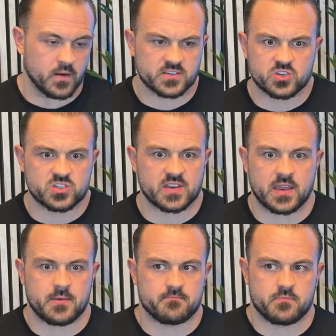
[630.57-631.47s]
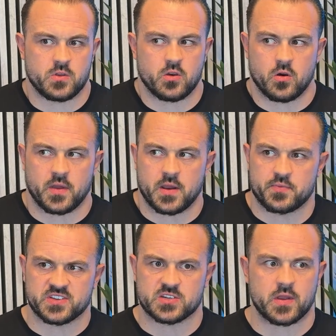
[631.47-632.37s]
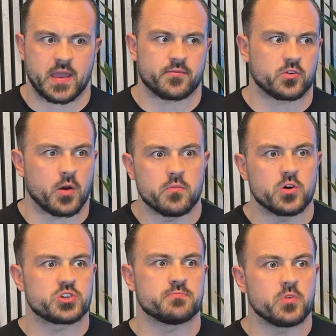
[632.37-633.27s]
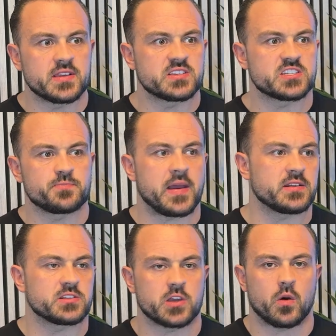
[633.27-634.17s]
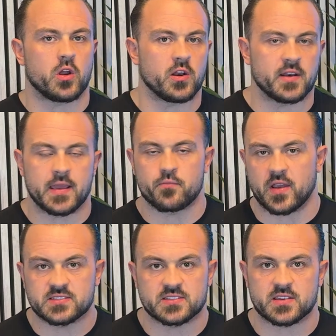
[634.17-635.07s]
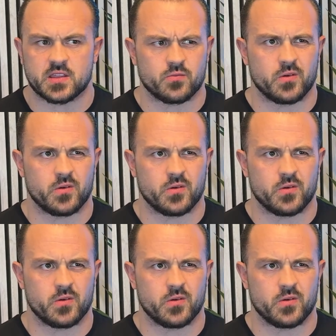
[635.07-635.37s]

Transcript: let's just say you're in a position where you haven't got much money to spend to go on holiday breaks, this, that, and the other.